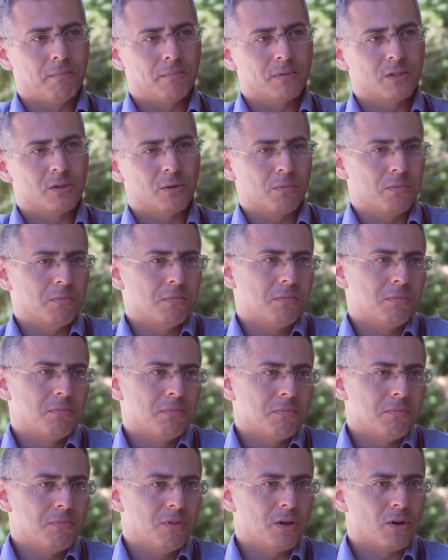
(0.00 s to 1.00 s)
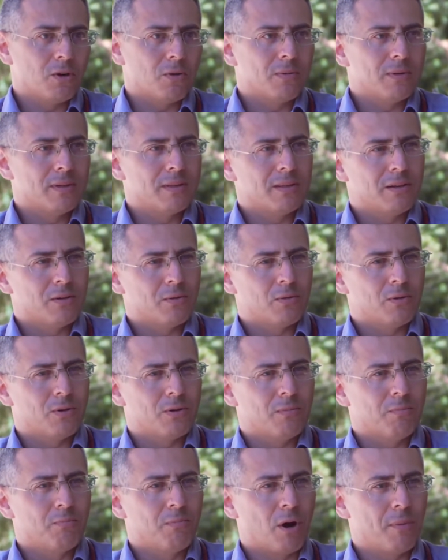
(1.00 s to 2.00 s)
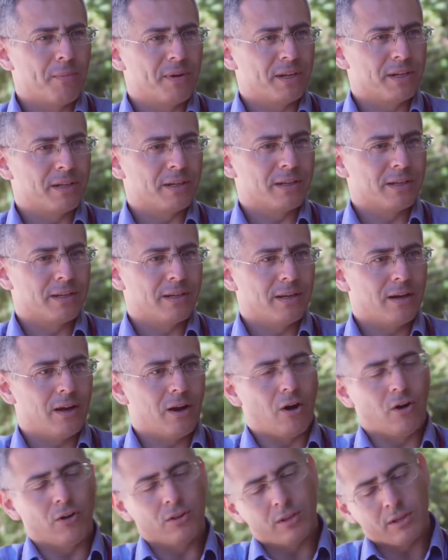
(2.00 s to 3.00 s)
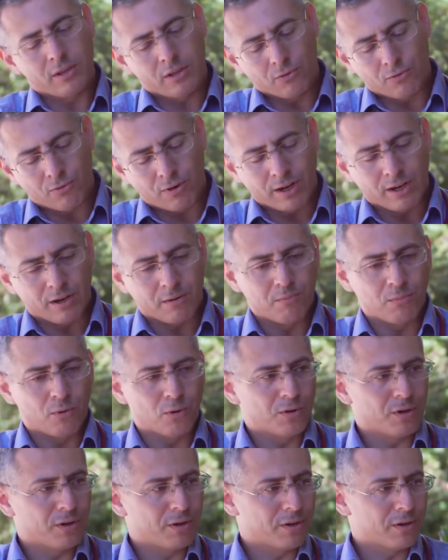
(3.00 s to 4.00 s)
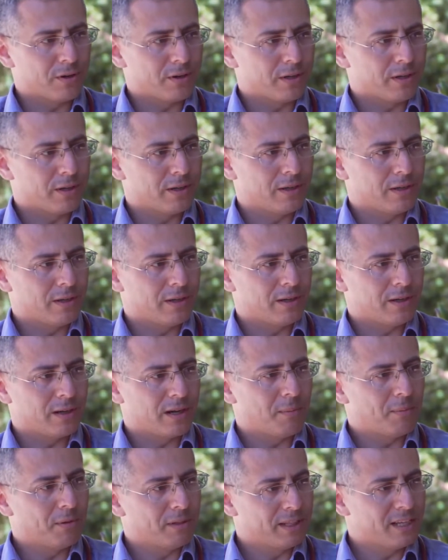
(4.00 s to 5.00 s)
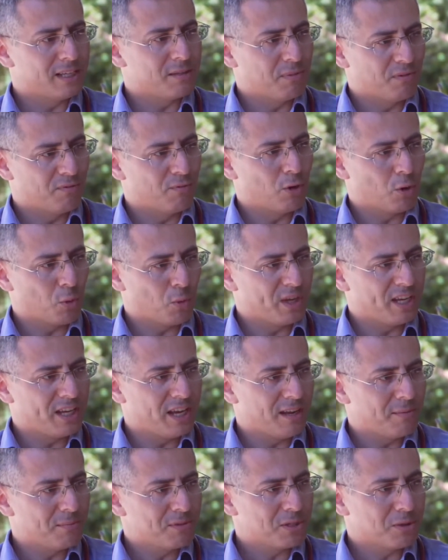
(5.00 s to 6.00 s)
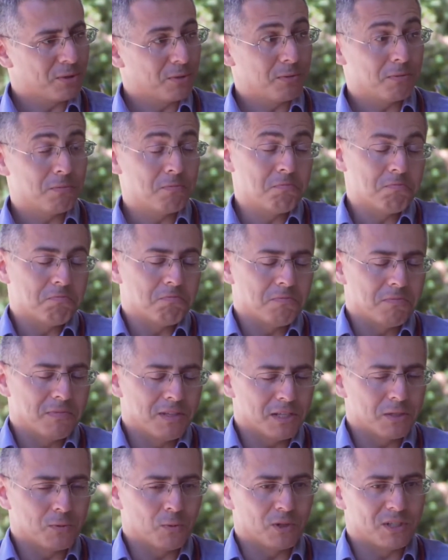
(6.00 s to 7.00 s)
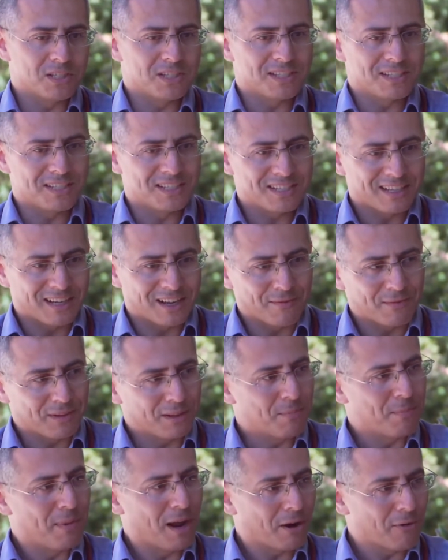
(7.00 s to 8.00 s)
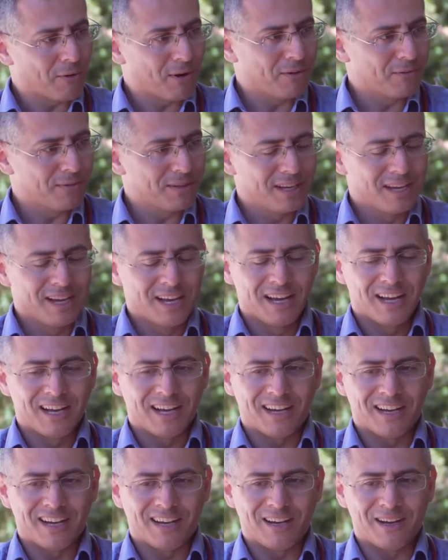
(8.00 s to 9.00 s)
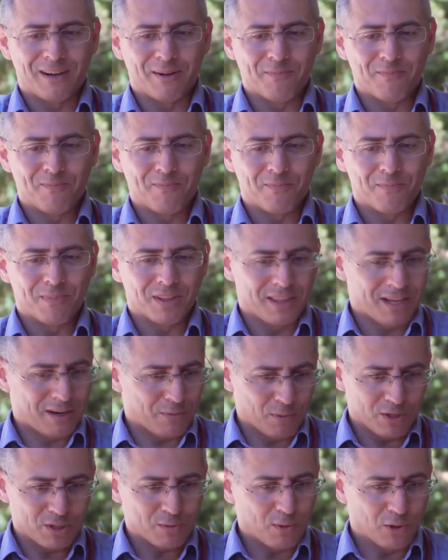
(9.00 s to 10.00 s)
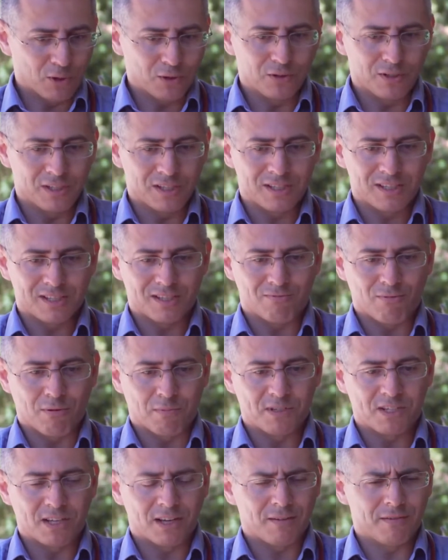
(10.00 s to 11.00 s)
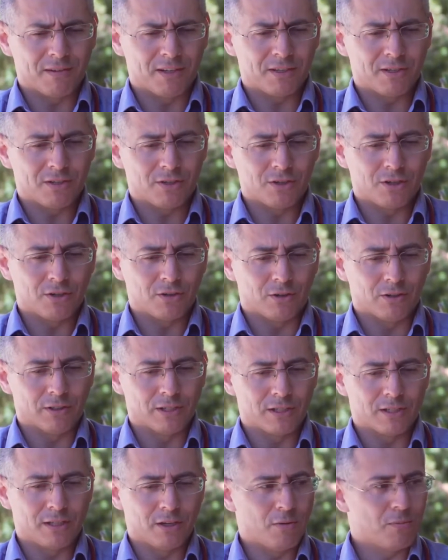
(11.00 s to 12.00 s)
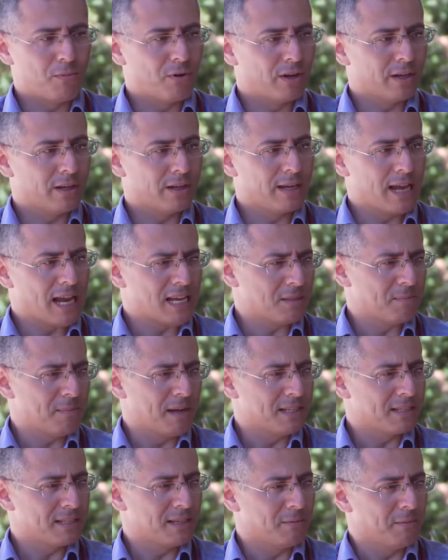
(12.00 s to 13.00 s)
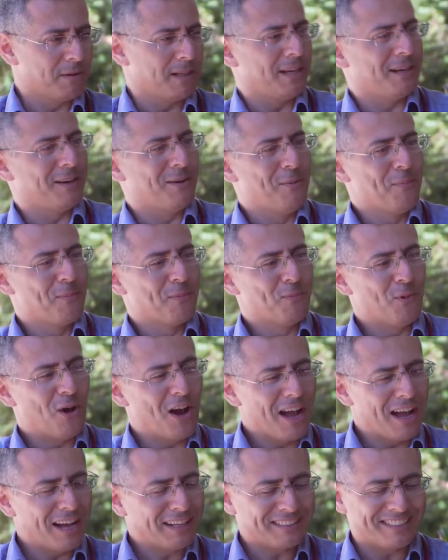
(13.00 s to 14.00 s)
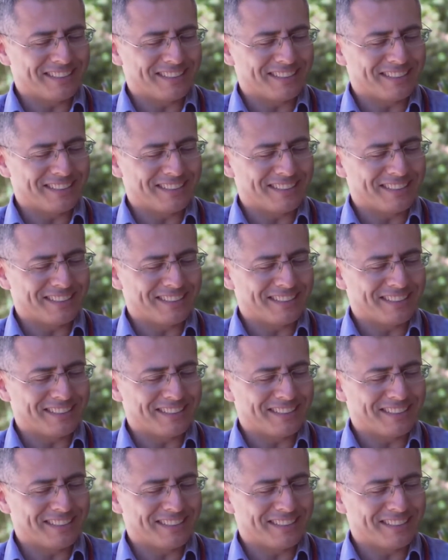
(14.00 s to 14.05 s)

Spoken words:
So, they were bombing on the Ukrainian border a couple of days before we came. So this was kind of in the background. But then we spoke to this representative, and she told us, "Did you bring gas mask?" And we're like, "What?